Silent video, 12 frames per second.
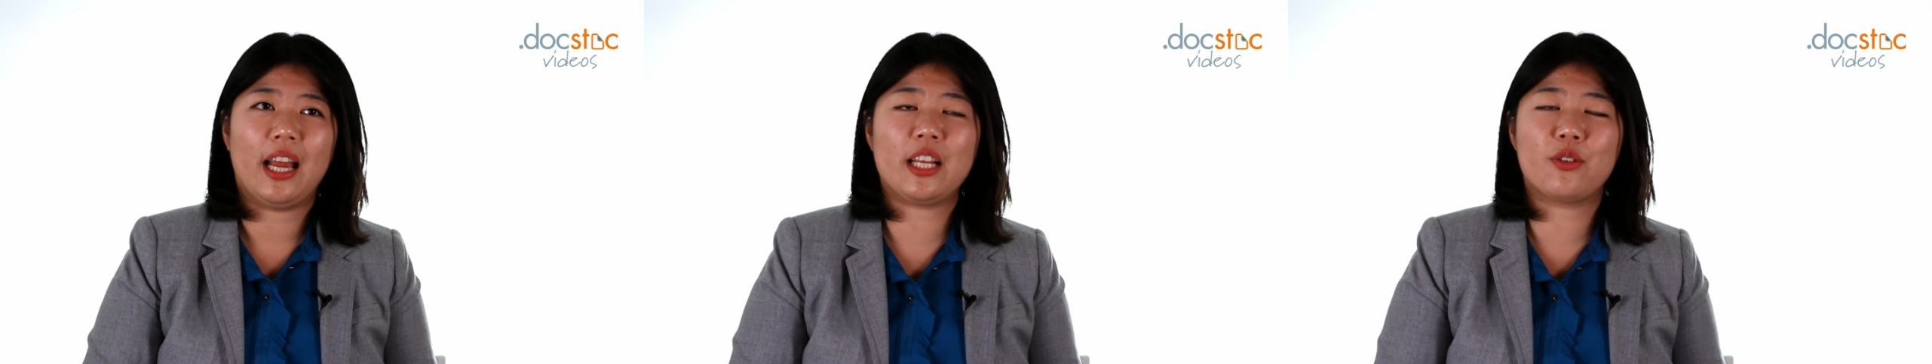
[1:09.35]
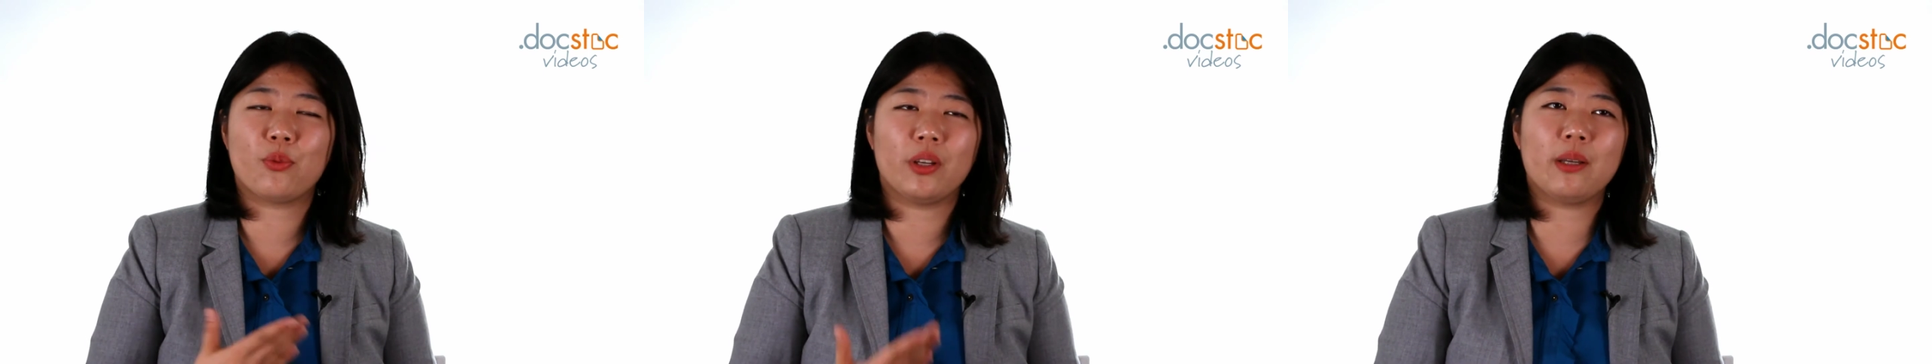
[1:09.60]

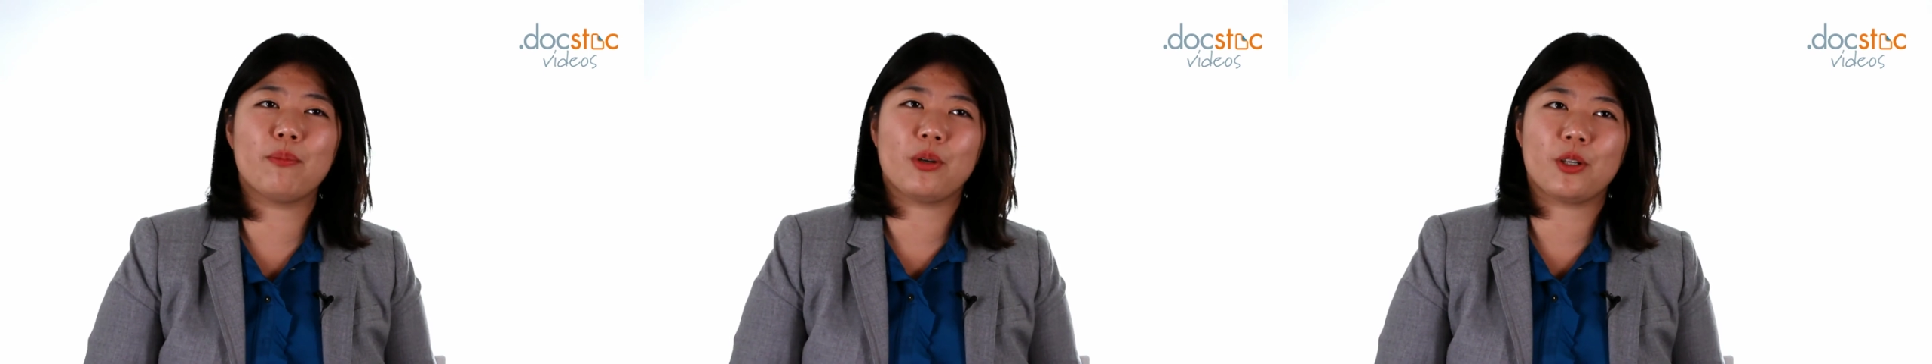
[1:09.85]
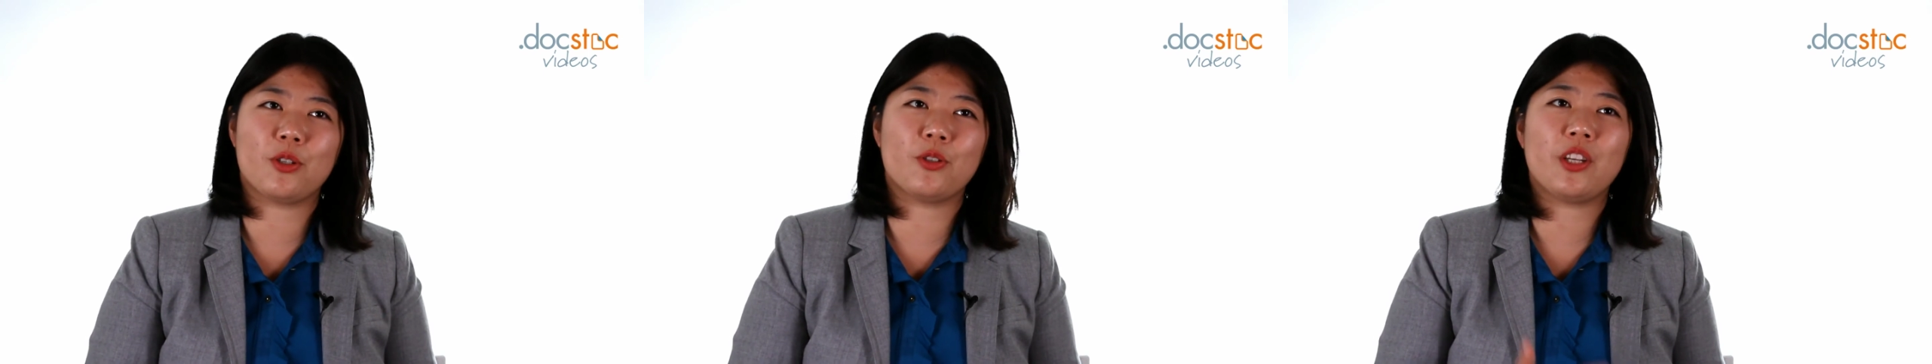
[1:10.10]
it's really
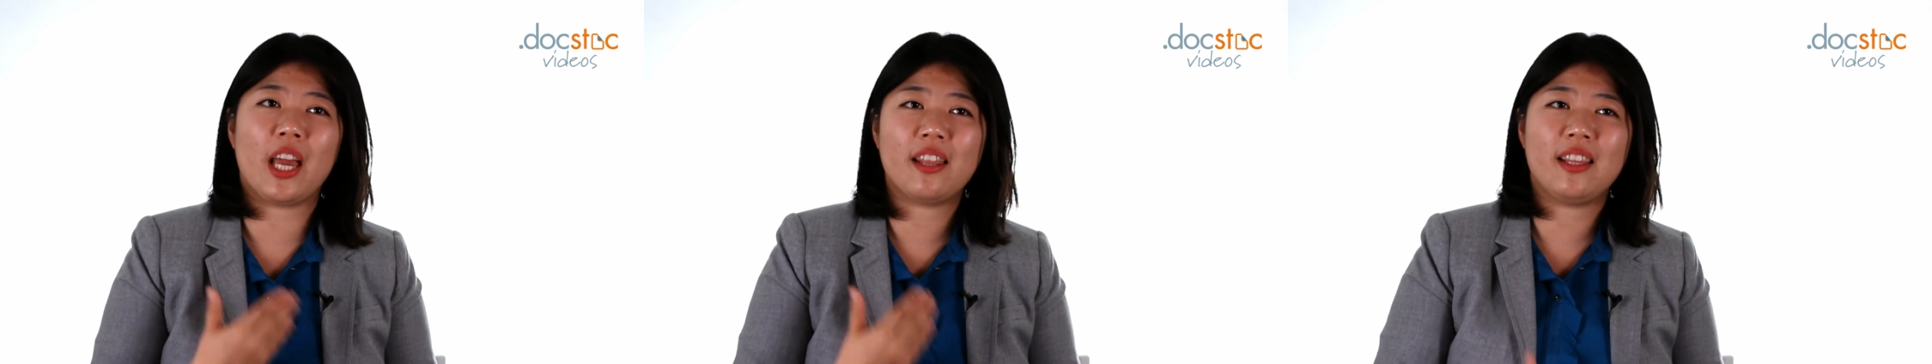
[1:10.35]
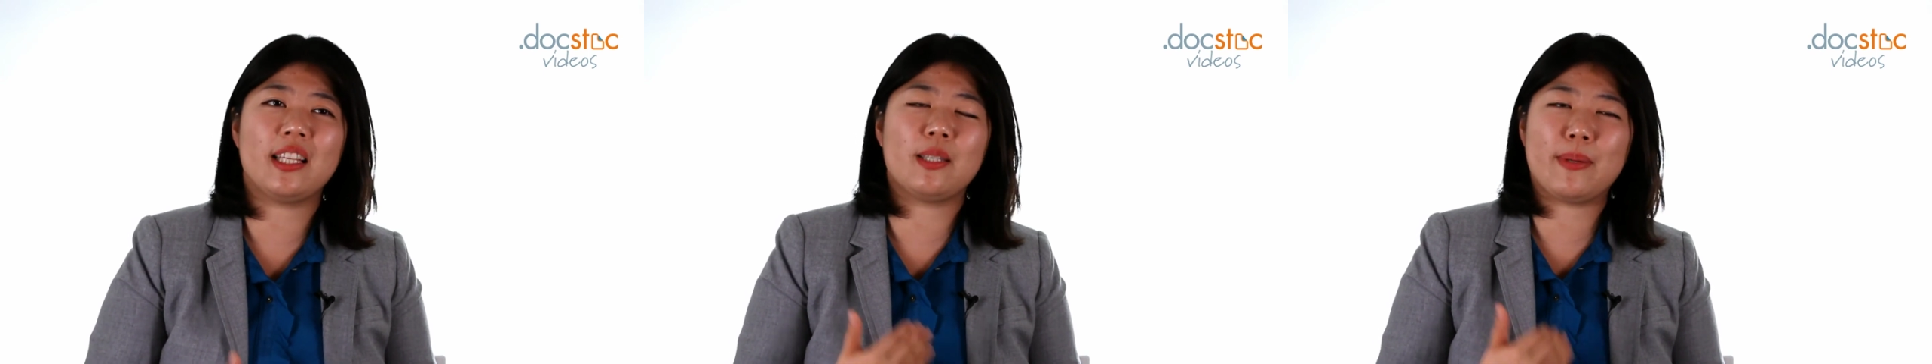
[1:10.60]
important to
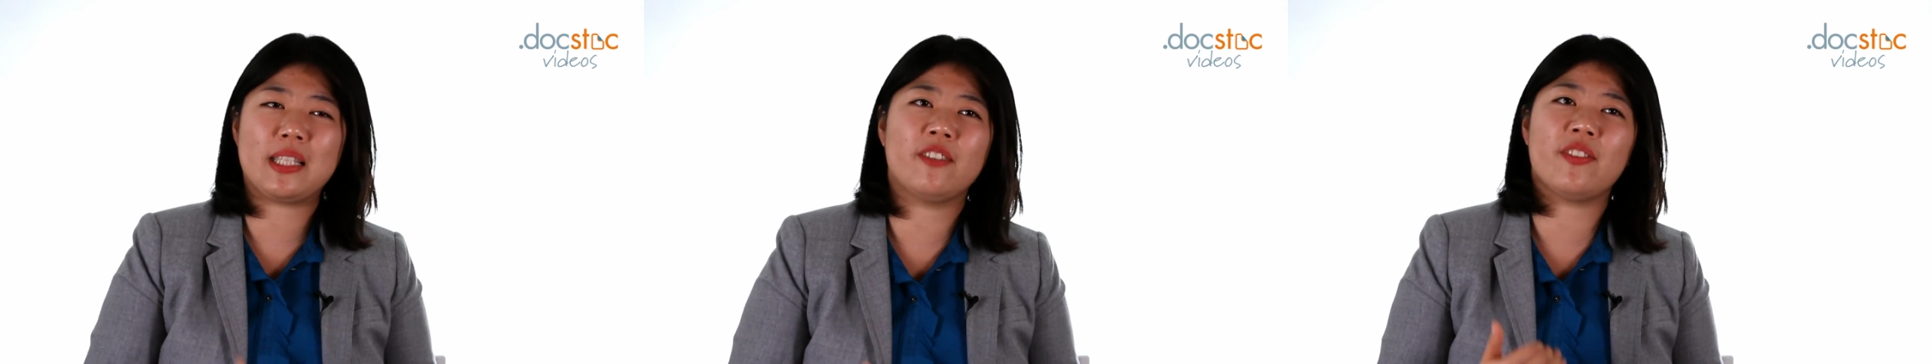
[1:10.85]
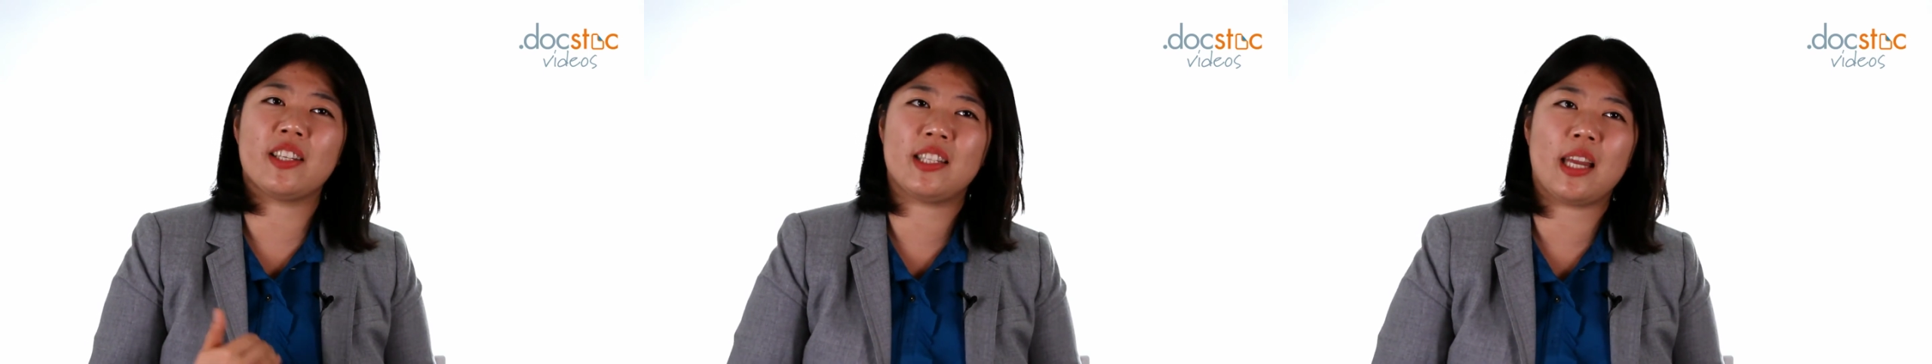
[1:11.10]
take these
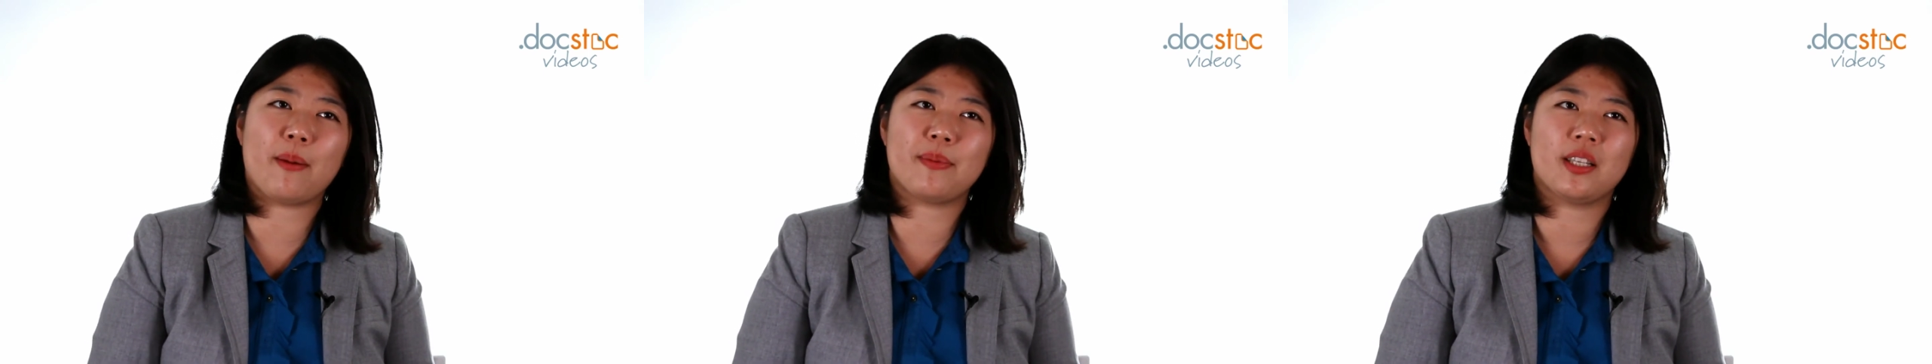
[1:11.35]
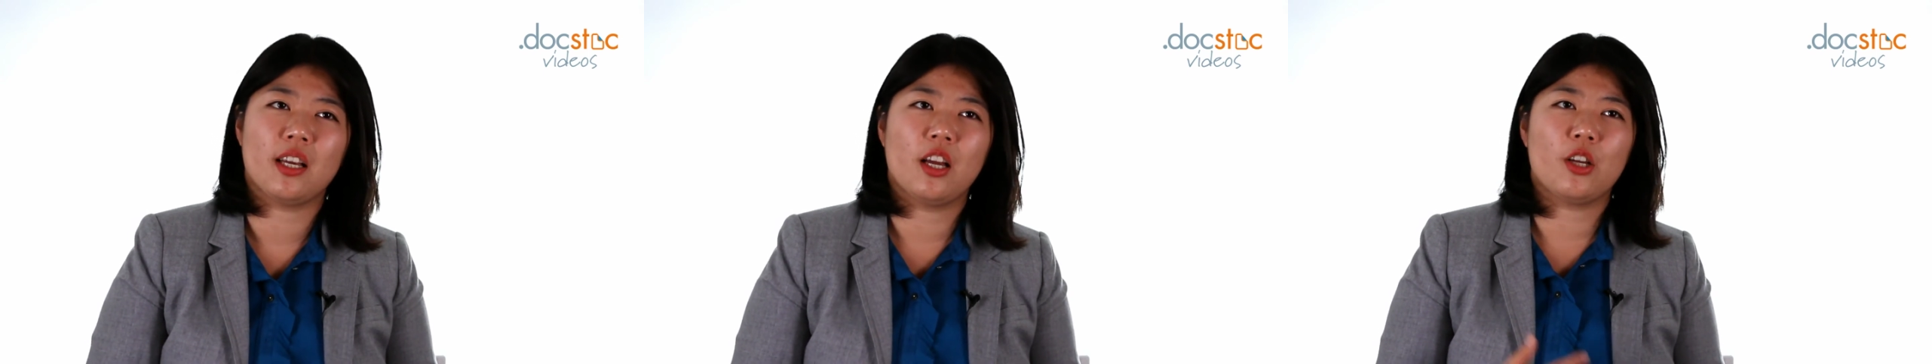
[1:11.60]
specific steps